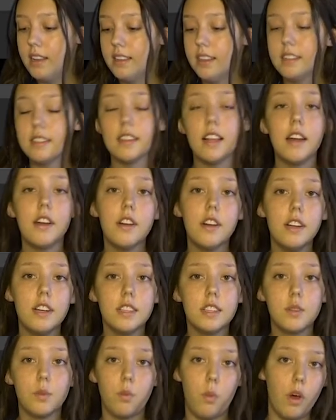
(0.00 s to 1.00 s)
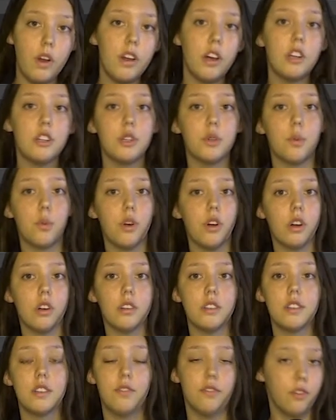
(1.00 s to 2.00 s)
this letter is 100
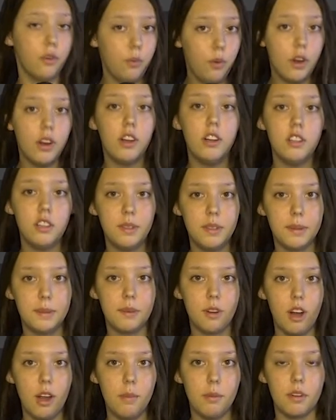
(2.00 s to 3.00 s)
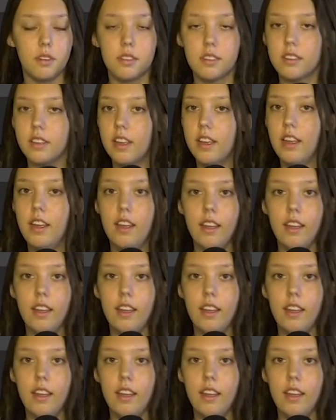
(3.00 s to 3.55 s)
words for 100 subscribers.